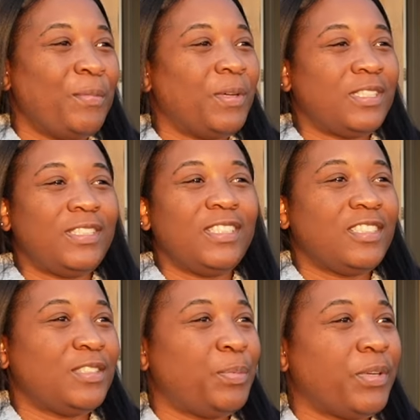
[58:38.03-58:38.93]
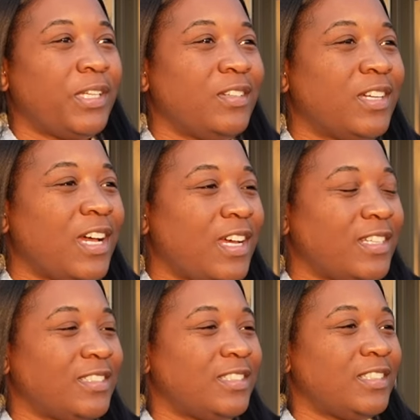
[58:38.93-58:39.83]
But still it's pretty you
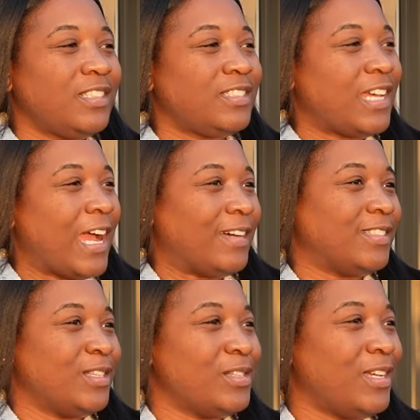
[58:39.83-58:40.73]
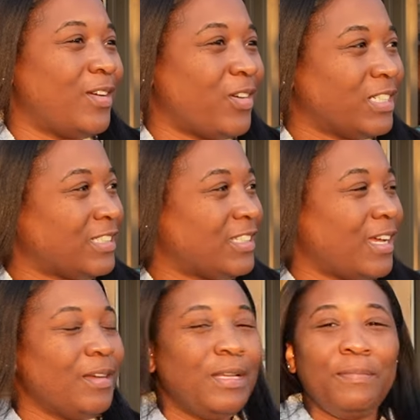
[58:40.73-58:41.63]
guys. It's absolutely gorgeous.
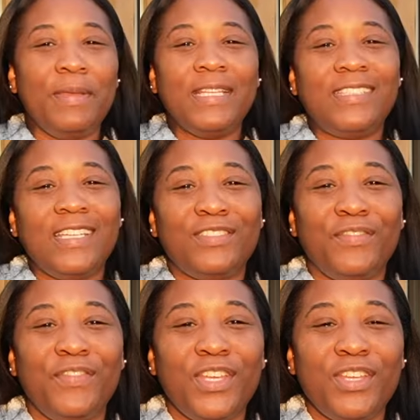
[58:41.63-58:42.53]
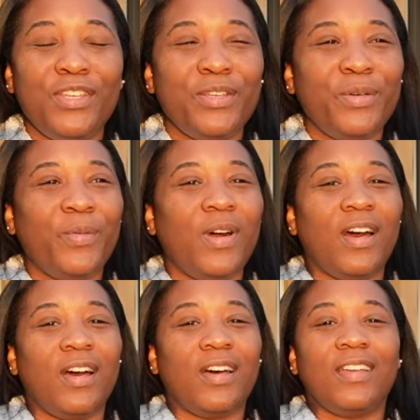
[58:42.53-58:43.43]
I'm gonna miss this view.
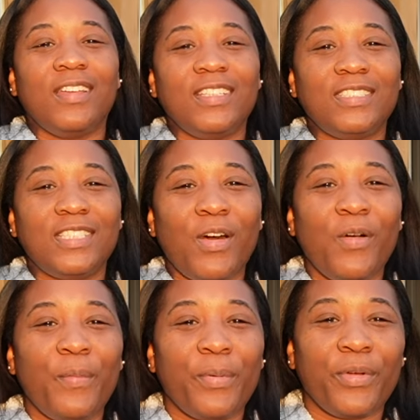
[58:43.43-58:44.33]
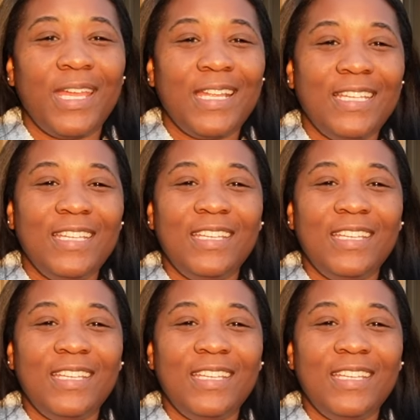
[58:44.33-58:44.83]
It's so pretty